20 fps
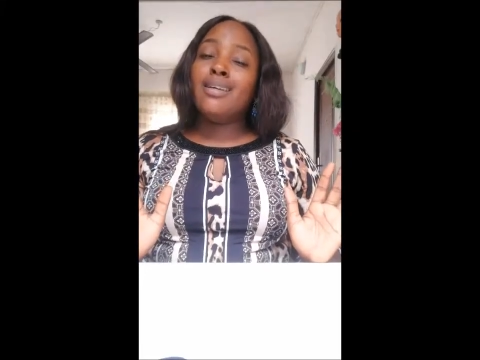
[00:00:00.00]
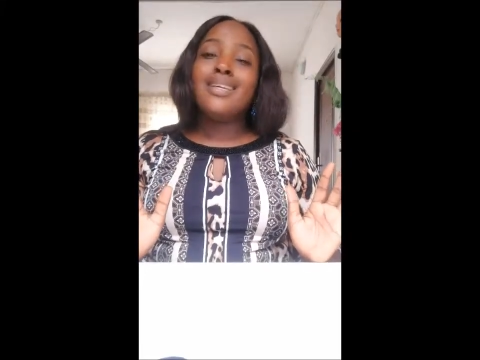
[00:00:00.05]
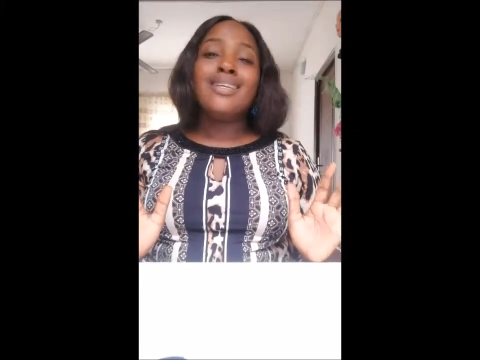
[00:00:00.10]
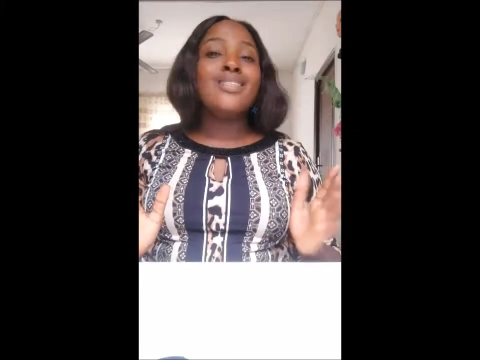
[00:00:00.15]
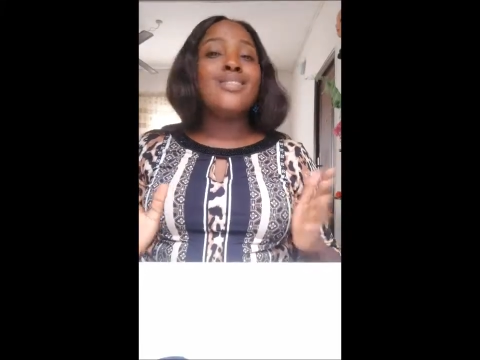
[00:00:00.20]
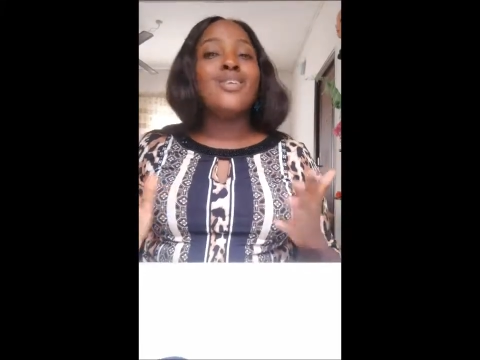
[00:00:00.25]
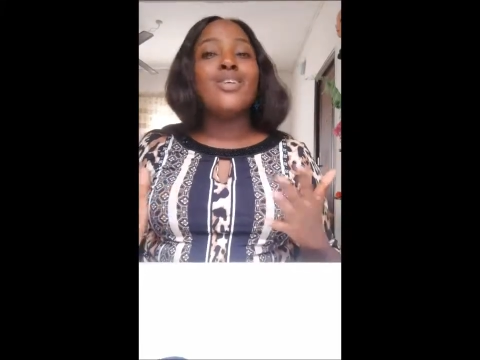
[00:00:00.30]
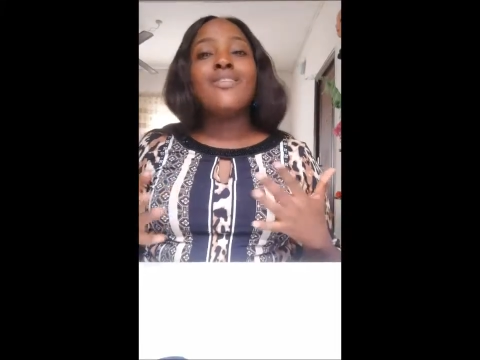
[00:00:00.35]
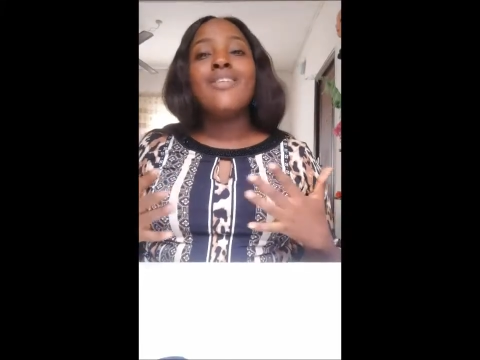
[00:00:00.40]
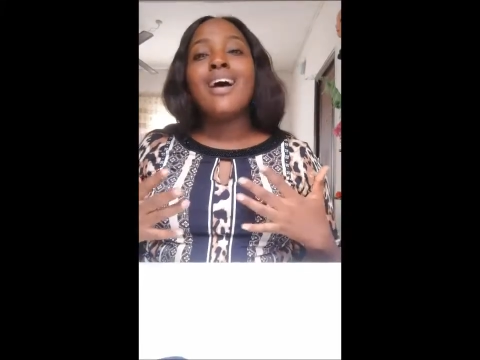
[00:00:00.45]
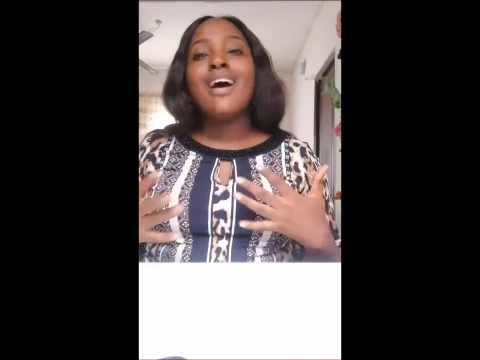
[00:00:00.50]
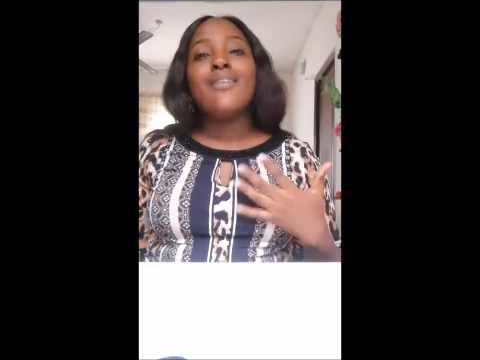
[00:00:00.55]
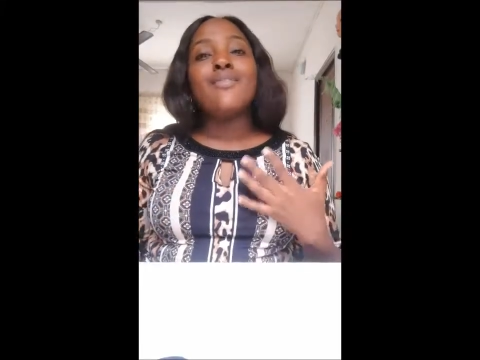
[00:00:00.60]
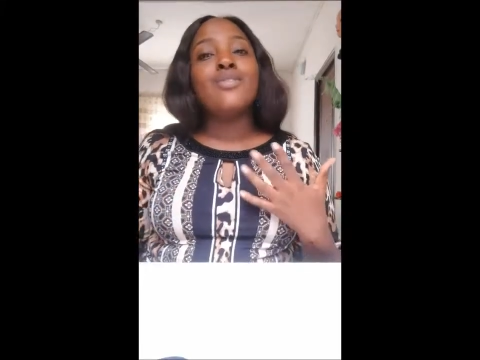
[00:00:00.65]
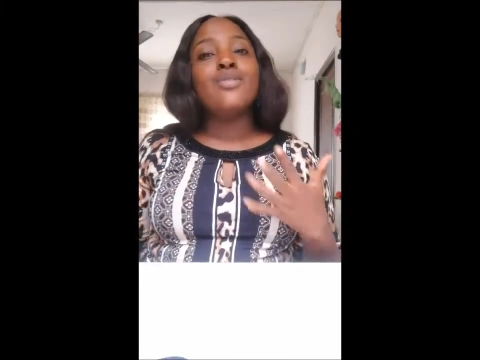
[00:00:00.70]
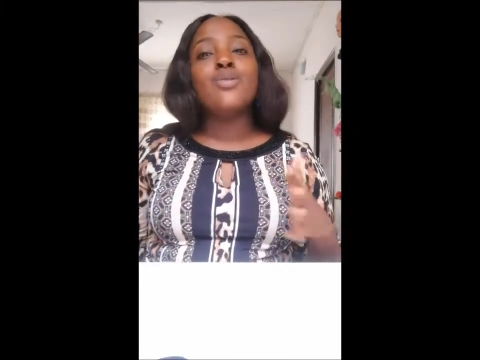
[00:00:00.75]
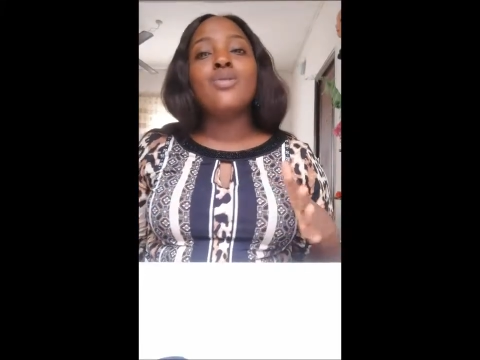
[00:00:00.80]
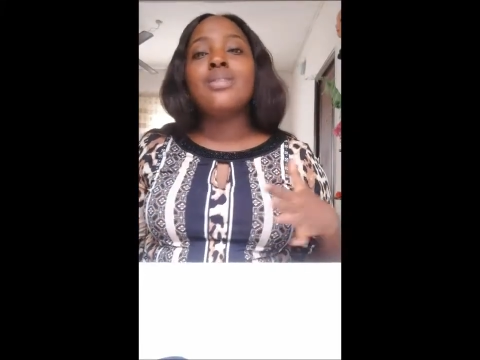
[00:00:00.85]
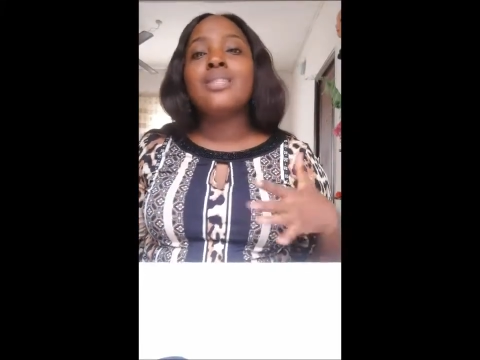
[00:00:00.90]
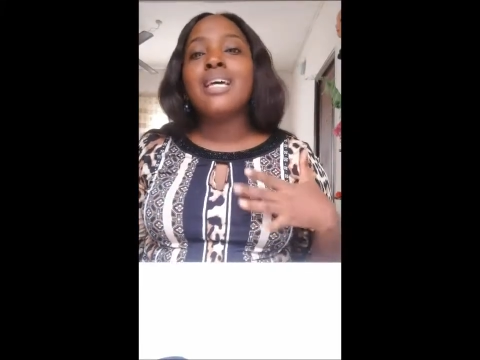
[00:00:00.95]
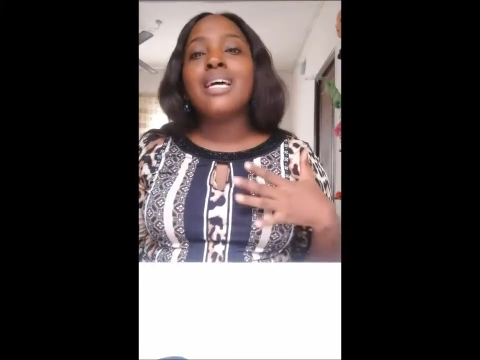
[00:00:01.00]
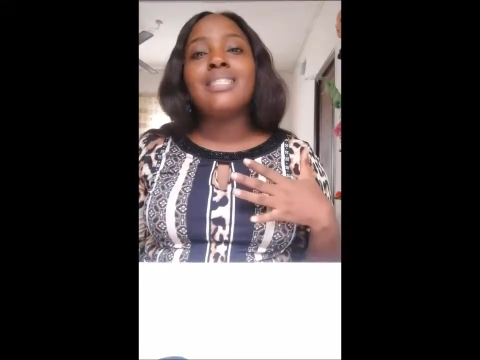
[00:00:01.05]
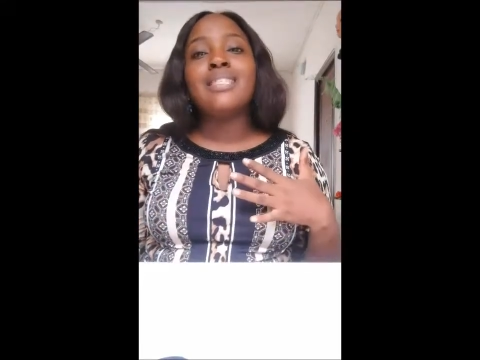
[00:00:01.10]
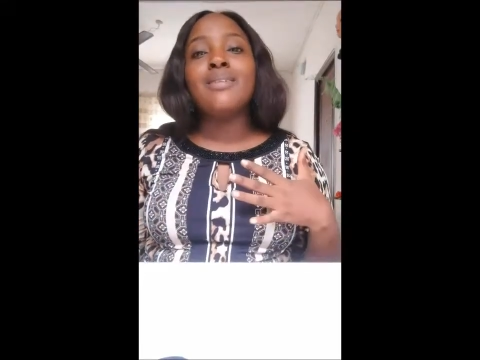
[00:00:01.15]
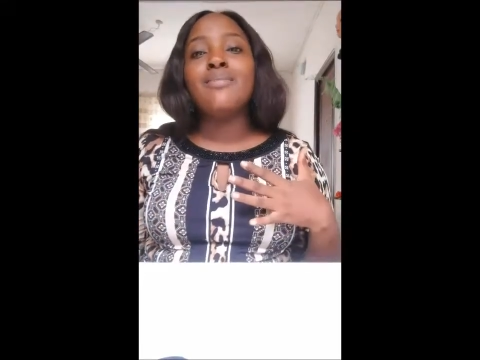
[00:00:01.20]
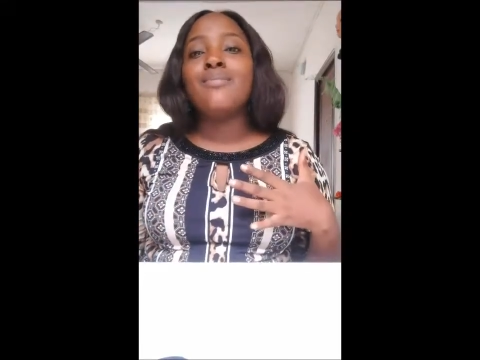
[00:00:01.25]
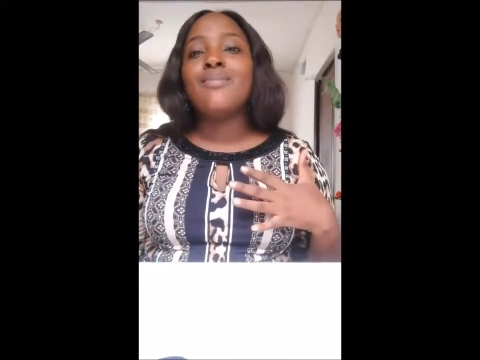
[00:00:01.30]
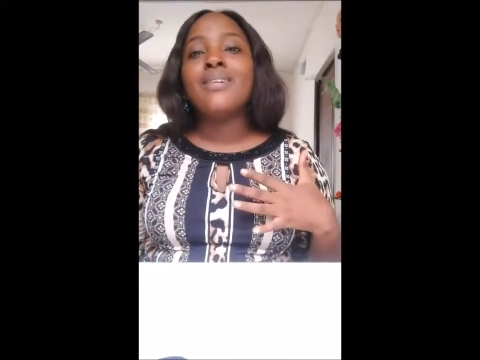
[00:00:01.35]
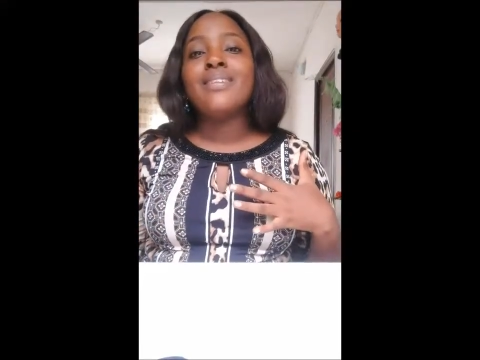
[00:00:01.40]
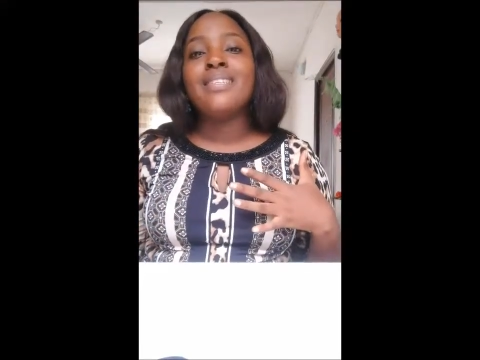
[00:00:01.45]
instead of having those
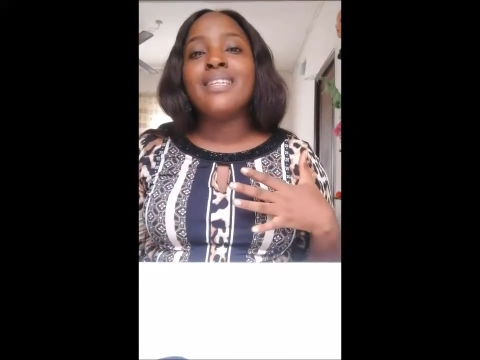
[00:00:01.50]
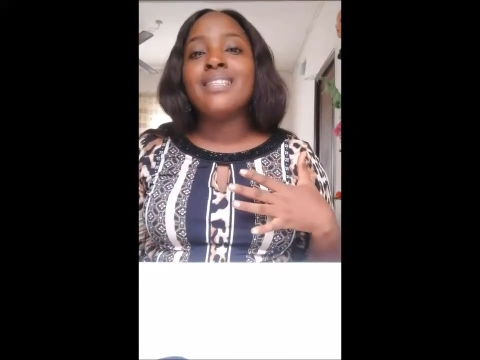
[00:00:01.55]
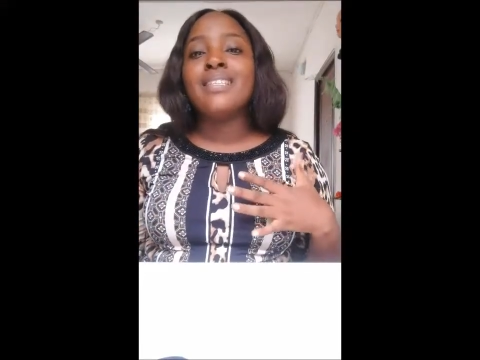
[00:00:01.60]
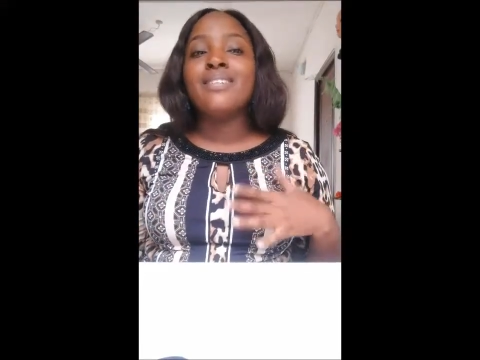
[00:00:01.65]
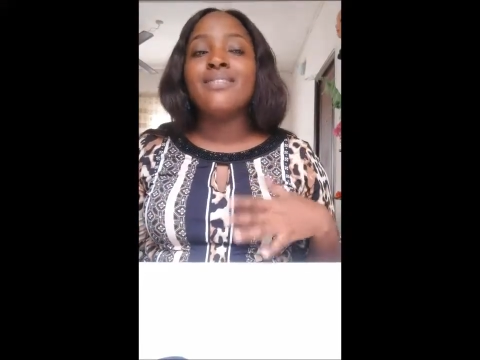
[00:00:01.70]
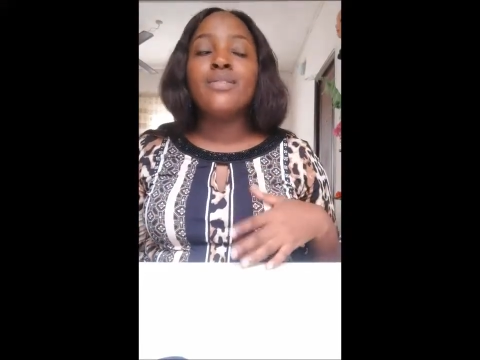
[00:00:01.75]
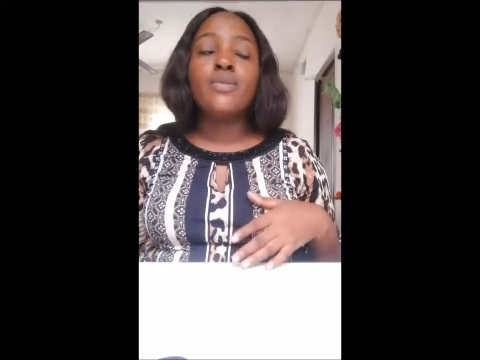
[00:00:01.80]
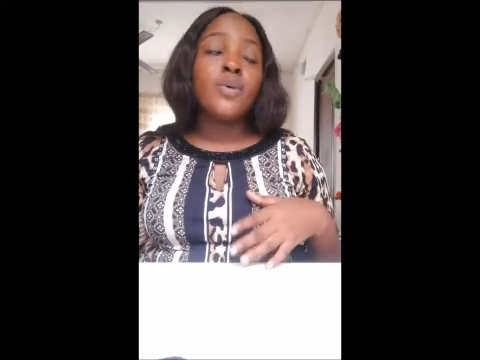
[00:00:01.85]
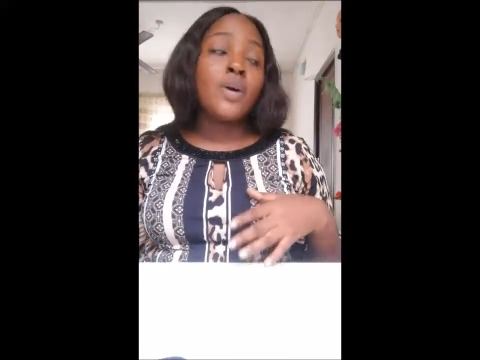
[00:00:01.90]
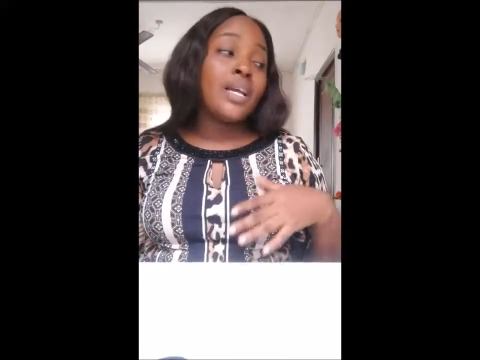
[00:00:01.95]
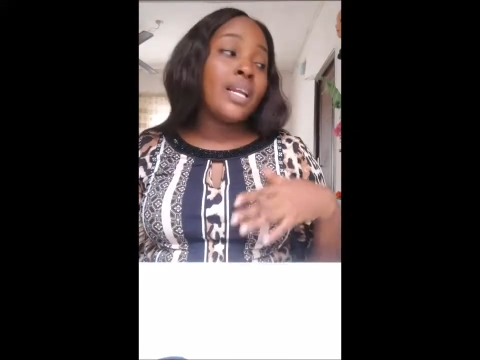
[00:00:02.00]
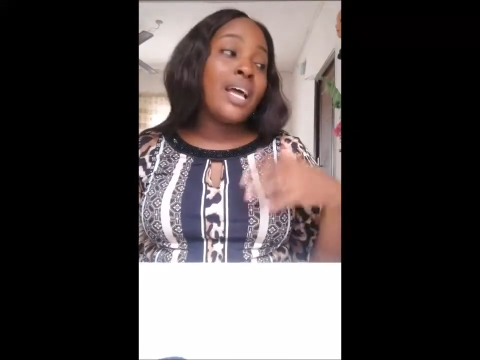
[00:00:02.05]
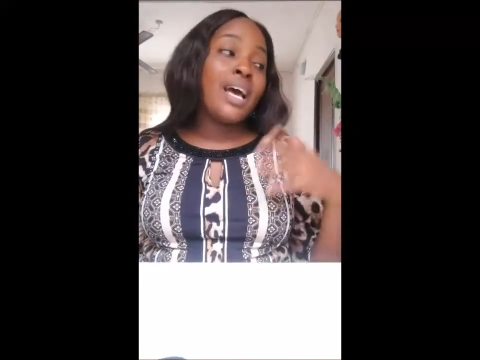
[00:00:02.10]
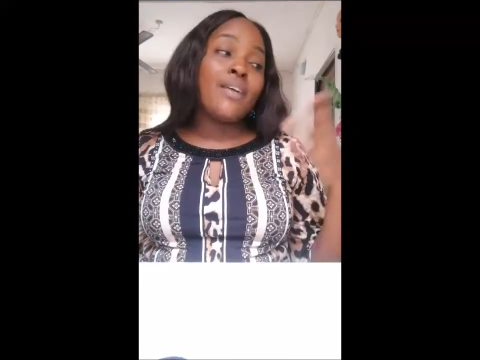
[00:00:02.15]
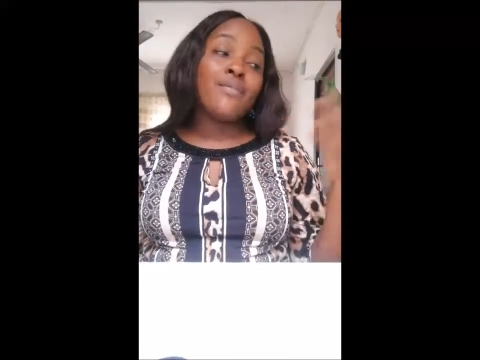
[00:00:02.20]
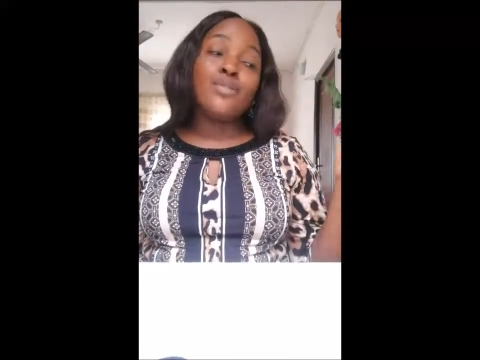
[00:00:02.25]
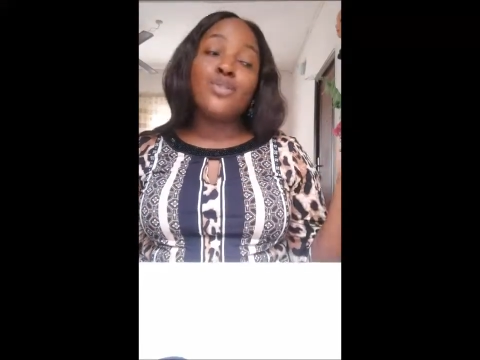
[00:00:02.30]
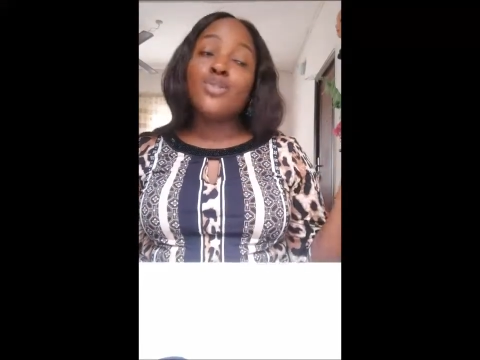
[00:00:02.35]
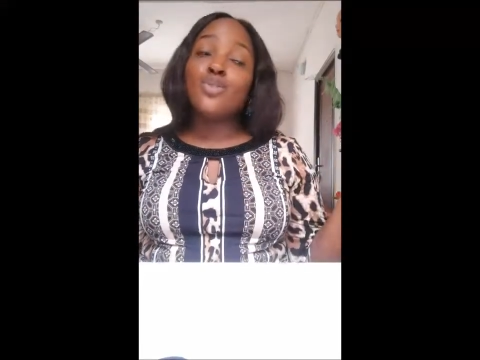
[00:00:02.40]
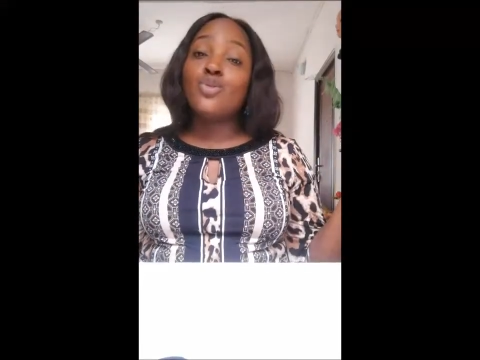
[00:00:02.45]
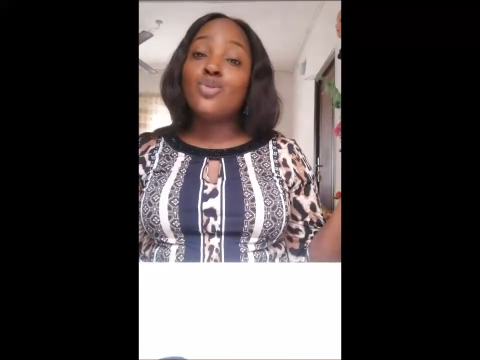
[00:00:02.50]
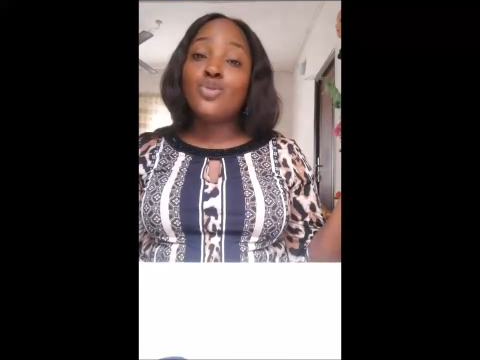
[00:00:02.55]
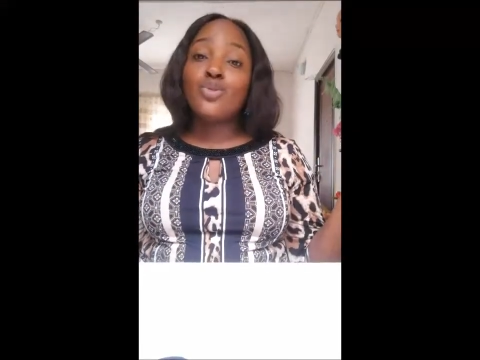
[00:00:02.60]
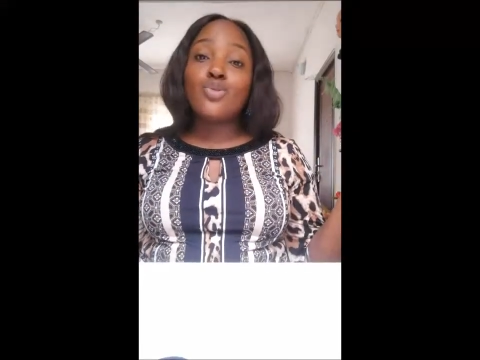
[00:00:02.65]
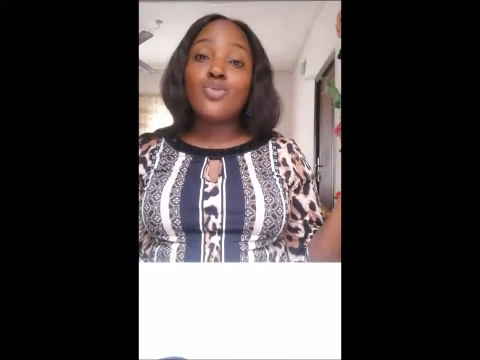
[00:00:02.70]
scattered bracelets everywhere and having you